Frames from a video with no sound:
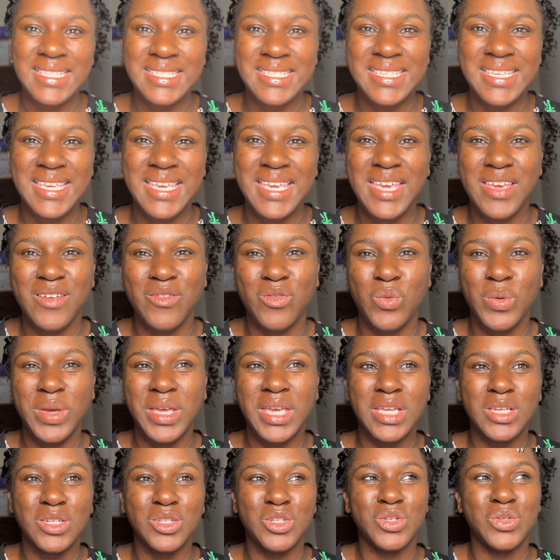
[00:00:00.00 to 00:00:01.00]
see if we
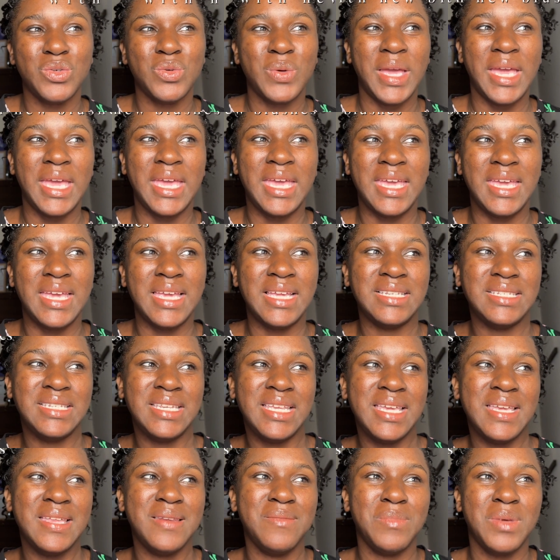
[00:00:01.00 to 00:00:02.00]
can do a
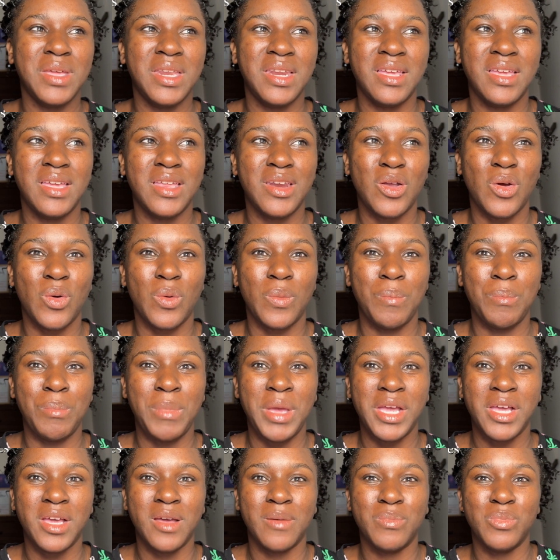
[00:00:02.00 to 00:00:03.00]
10-minute
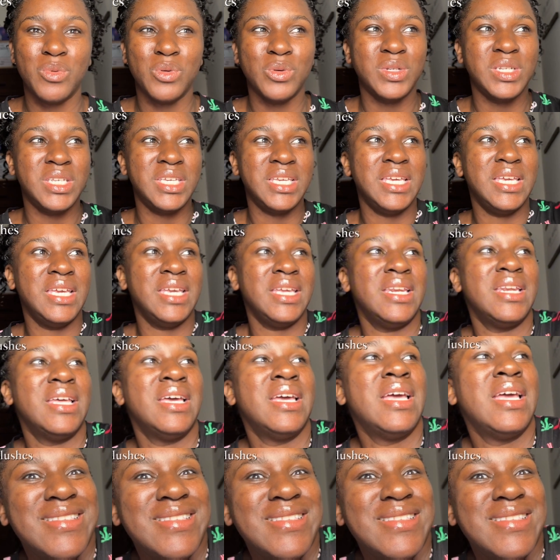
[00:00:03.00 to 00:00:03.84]
makeup routine